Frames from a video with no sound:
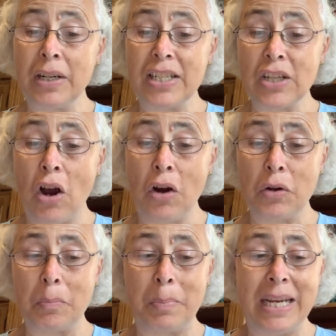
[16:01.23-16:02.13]
his
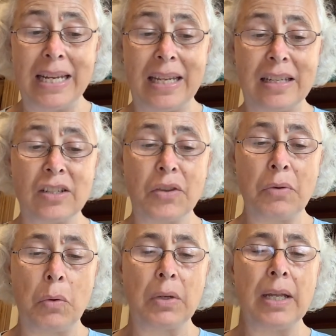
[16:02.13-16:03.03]
heart beating in his
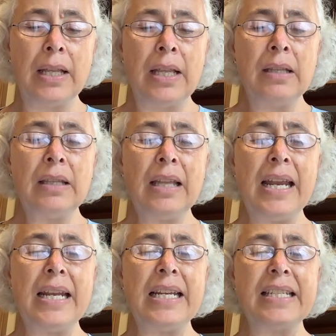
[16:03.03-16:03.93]
throat.
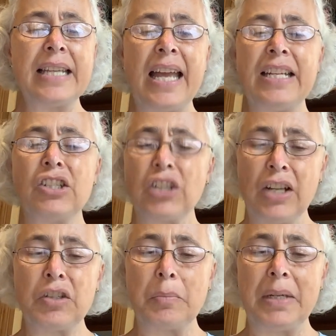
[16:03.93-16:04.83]
"Ladies and
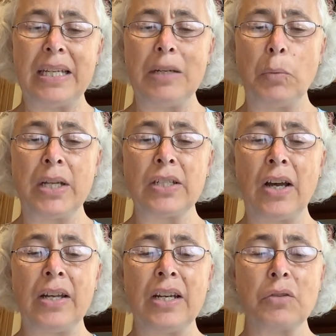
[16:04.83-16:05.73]
gentlemen," he went
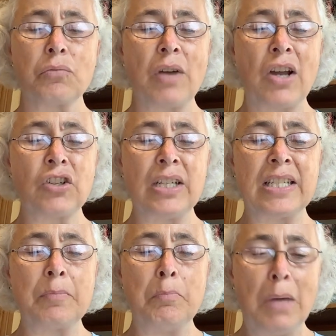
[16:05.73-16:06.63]
on in a rush,
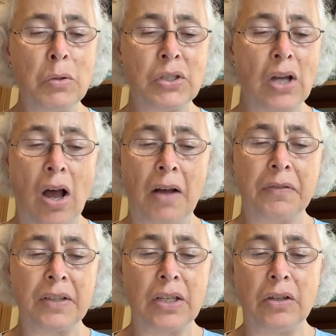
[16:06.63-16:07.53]
"it's most
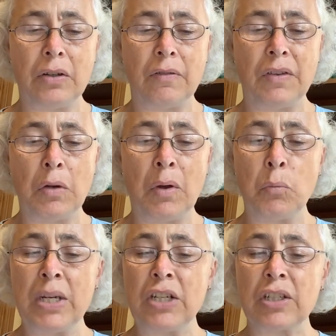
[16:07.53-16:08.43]
awfully good of you, and
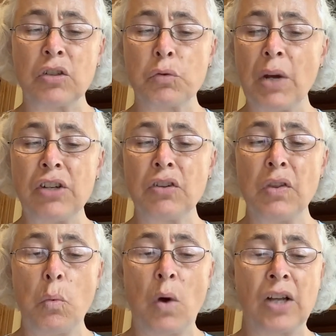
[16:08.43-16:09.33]
we shall treasure the
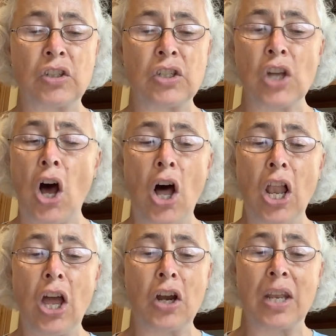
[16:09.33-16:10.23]
watches all
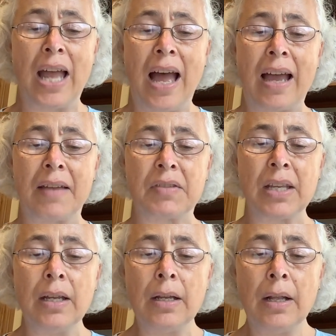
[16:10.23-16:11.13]
our lives.
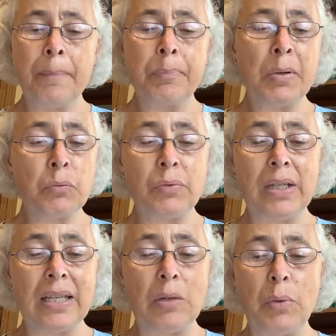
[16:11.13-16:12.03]
But
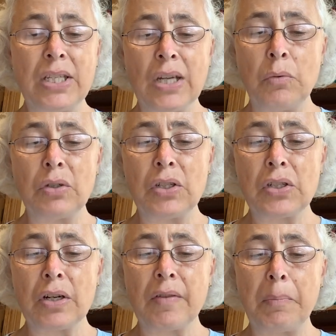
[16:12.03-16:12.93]
really, we don't
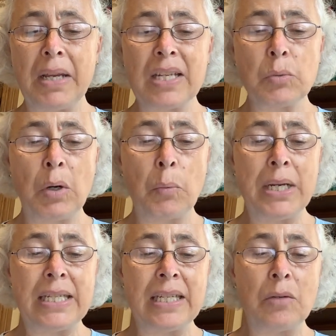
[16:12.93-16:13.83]
deserve it, because what we
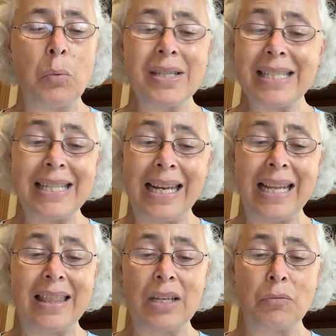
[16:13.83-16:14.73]
did wasn't
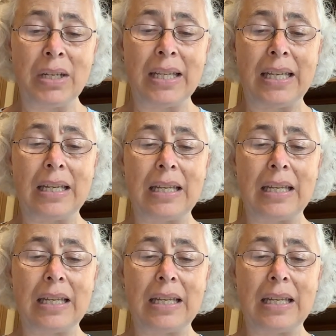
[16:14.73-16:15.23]
anything, really.